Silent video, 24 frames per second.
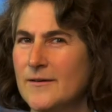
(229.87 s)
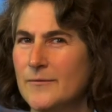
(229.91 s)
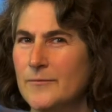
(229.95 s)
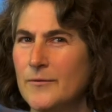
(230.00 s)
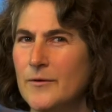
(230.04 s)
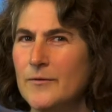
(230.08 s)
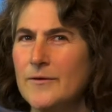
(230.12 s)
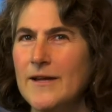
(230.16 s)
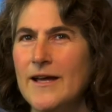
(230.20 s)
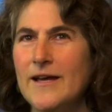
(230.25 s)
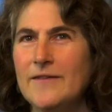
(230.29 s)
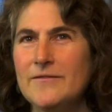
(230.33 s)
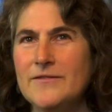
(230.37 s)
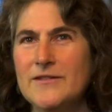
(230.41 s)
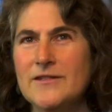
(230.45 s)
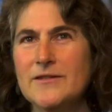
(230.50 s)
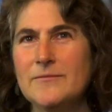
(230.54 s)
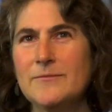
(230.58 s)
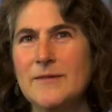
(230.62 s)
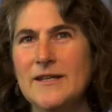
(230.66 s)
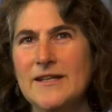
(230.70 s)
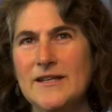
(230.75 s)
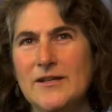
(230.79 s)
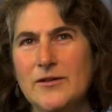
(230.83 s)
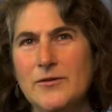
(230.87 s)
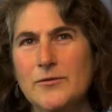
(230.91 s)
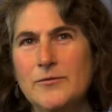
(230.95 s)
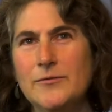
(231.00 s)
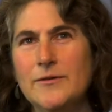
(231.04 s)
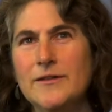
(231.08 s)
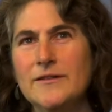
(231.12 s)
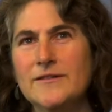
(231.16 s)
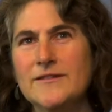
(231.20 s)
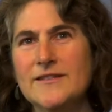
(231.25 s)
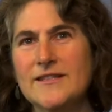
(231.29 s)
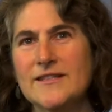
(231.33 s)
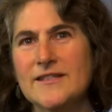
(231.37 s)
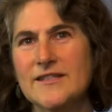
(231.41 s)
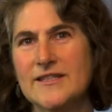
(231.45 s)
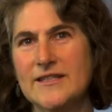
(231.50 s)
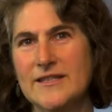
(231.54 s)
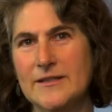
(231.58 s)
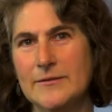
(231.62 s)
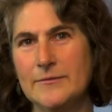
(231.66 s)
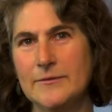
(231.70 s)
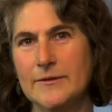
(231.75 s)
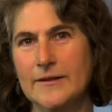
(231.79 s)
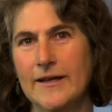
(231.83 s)
won't have so many quilts as
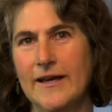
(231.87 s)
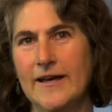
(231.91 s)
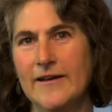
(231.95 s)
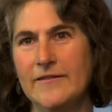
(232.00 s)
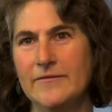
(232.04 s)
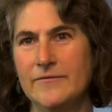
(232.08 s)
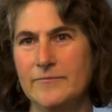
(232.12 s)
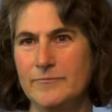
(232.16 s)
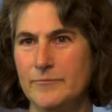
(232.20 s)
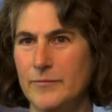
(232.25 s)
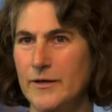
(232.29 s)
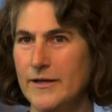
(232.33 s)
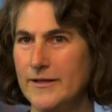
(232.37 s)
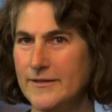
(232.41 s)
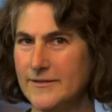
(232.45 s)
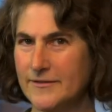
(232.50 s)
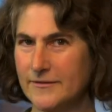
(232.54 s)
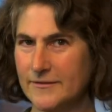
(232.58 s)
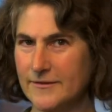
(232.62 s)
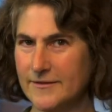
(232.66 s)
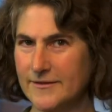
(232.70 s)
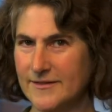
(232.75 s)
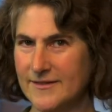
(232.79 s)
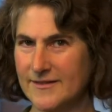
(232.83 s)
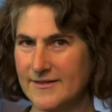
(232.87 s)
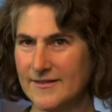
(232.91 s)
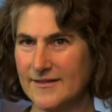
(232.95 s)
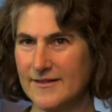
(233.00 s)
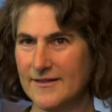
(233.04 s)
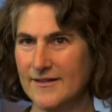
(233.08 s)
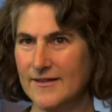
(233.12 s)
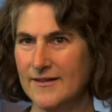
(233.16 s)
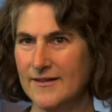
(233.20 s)
she will have puzzles